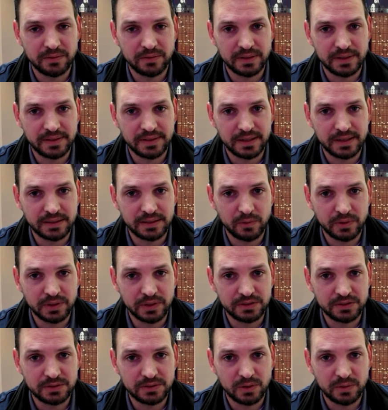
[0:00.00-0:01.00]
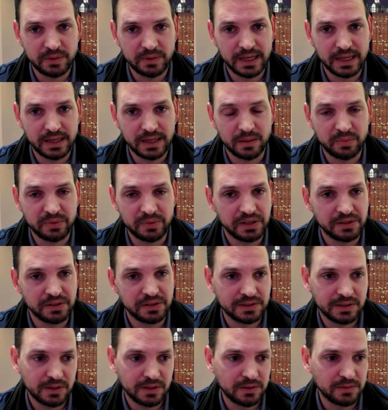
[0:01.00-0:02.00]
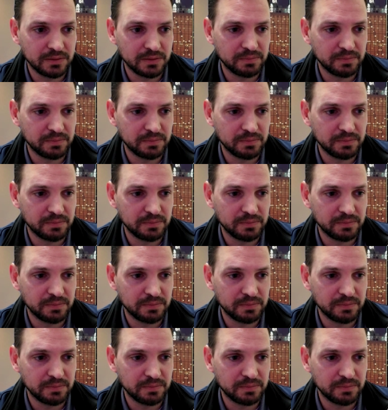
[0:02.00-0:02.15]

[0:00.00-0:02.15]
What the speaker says: I think the winter storm we had a couple years ago,